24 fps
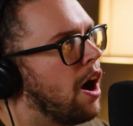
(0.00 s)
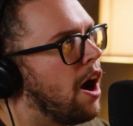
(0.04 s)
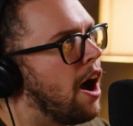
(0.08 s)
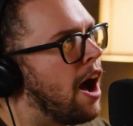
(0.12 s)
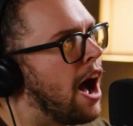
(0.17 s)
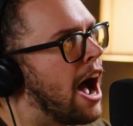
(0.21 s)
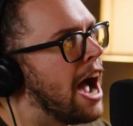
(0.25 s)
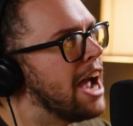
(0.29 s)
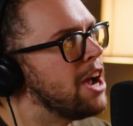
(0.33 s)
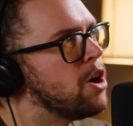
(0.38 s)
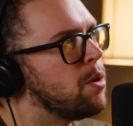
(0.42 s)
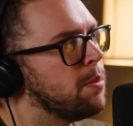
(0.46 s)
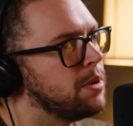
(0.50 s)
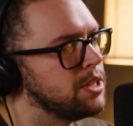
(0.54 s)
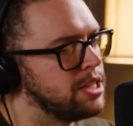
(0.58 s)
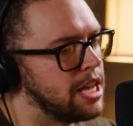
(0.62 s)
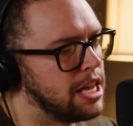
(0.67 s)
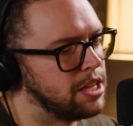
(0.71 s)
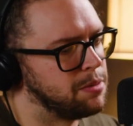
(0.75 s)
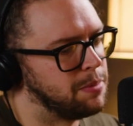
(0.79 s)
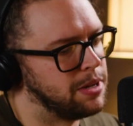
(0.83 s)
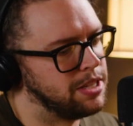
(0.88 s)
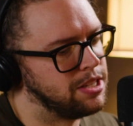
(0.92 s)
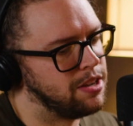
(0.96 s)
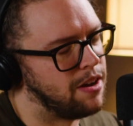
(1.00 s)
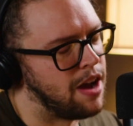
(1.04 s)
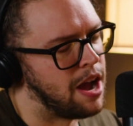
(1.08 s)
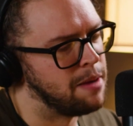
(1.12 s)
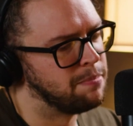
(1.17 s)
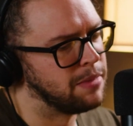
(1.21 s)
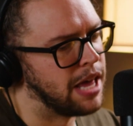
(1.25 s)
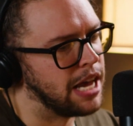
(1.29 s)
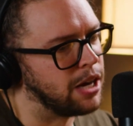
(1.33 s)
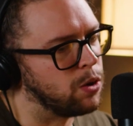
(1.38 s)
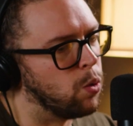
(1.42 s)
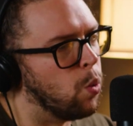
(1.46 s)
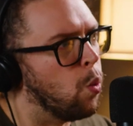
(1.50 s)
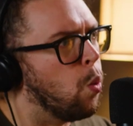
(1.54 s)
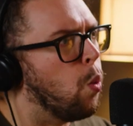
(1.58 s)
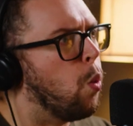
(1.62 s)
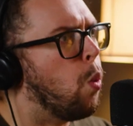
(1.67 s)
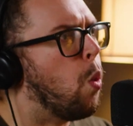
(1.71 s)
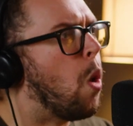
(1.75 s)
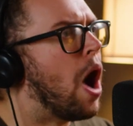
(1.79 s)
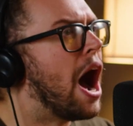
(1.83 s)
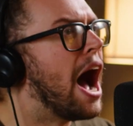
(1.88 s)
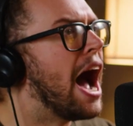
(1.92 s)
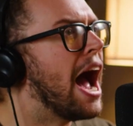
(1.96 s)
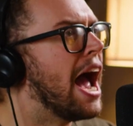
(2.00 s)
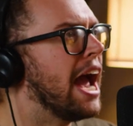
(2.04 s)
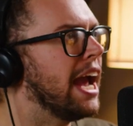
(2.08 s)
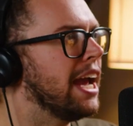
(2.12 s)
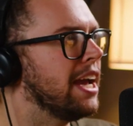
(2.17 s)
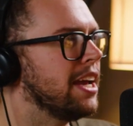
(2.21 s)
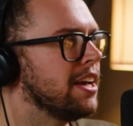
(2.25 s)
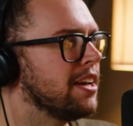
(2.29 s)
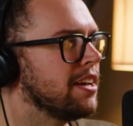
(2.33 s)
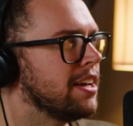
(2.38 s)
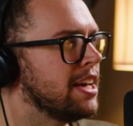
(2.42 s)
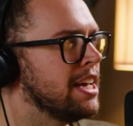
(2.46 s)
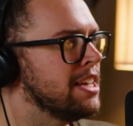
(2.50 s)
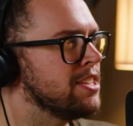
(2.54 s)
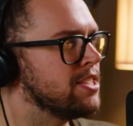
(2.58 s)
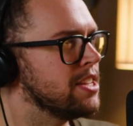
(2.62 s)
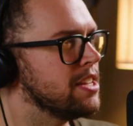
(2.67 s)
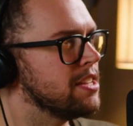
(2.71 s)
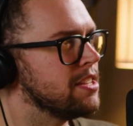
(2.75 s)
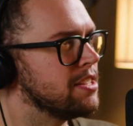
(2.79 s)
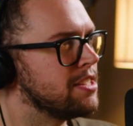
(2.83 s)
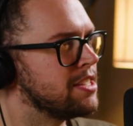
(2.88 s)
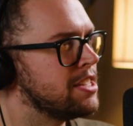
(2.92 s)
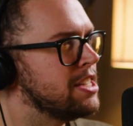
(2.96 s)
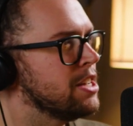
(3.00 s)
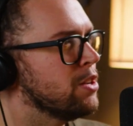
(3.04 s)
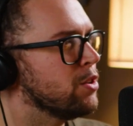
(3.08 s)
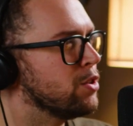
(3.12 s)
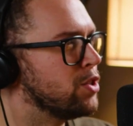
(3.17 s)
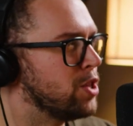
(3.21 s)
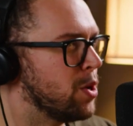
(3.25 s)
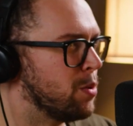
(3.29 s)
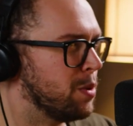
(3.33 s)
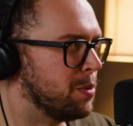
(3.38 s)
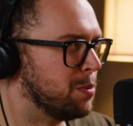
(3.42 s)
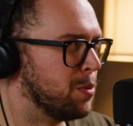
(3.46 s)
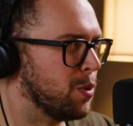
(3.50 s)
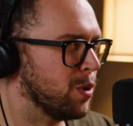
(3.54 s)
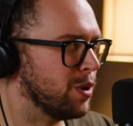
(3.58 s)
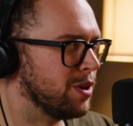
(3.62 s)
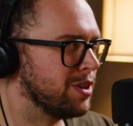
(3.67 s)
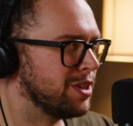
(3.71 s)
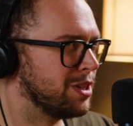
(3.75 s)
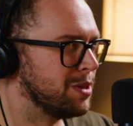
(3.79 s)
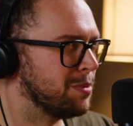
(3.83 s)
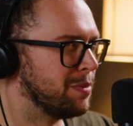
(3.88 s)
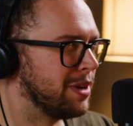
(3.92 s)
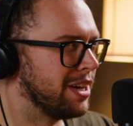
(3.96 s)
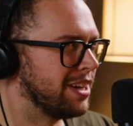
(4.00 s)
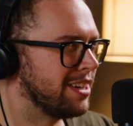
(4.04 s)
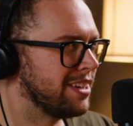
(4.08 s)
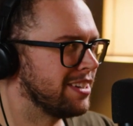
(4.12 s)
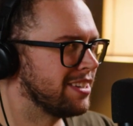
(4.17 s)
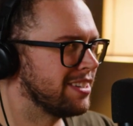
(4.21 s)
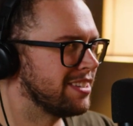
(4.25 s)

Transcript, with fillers: i almost ask myself i'm like why is it still so important to me